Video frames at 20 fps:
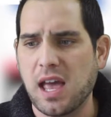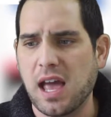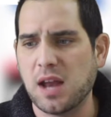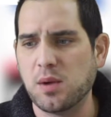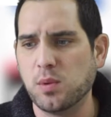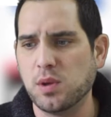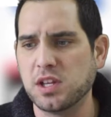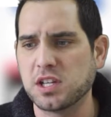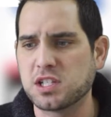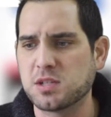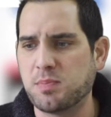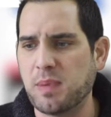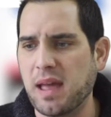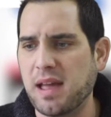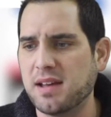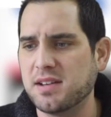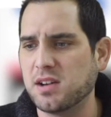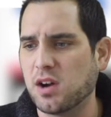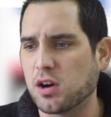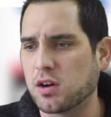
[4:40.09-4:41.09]
and will
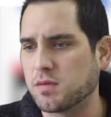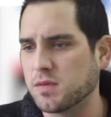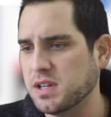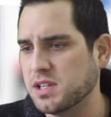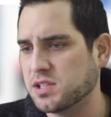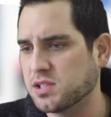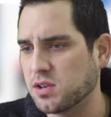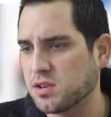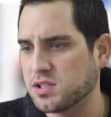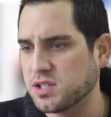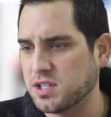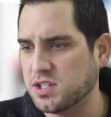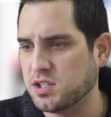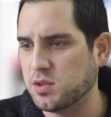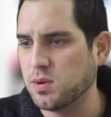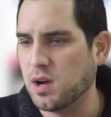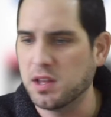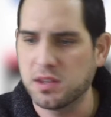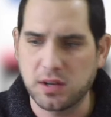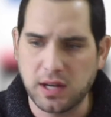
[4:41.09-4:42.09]
expand our research
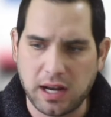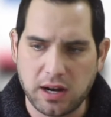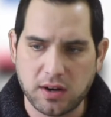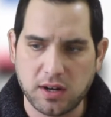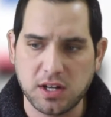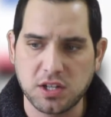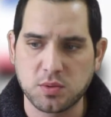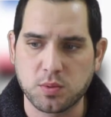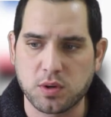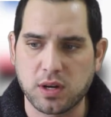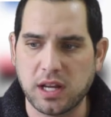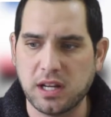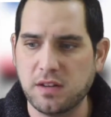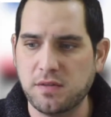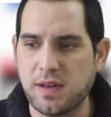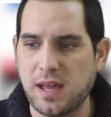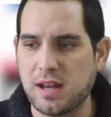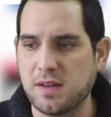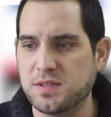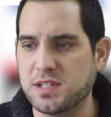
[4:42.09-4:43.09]
into other areas where
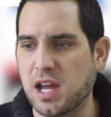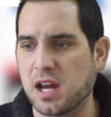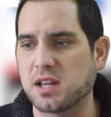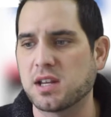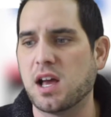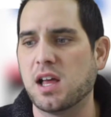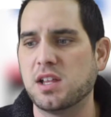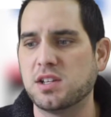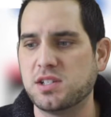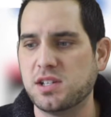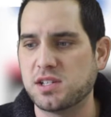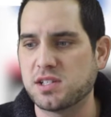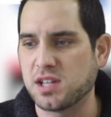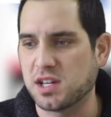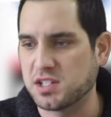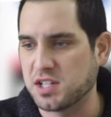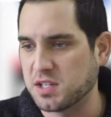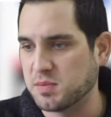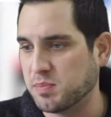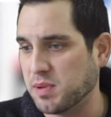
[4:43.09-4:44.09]
innovative technologies
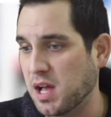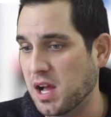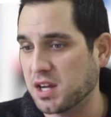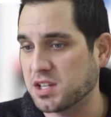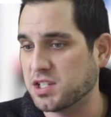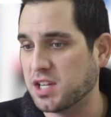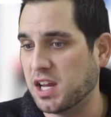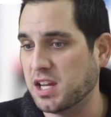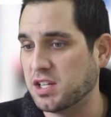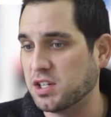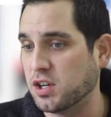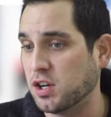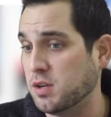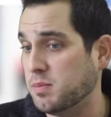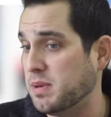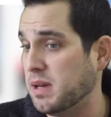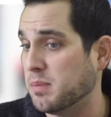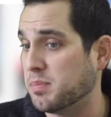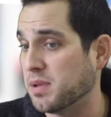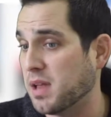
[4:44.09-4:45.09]
such as blockchain
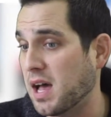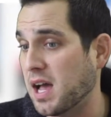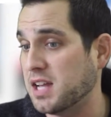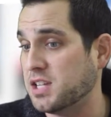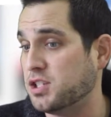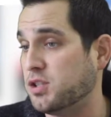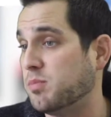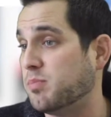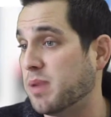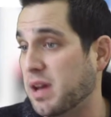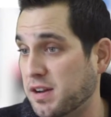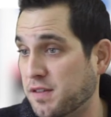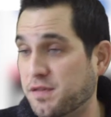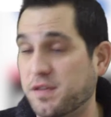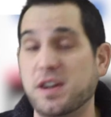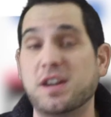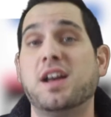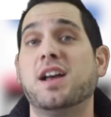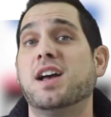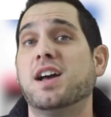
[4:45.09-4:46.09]
could be applied to
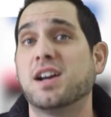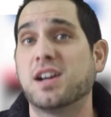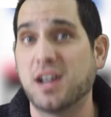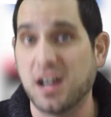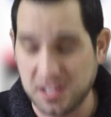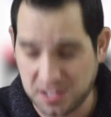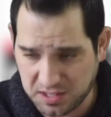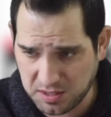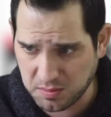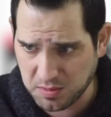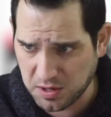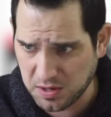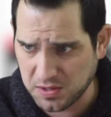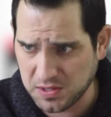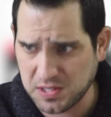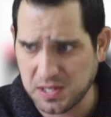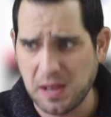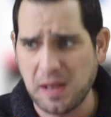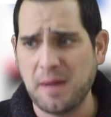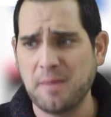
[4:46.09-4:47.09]
benefit
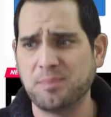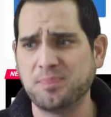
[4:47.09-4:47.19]
customers."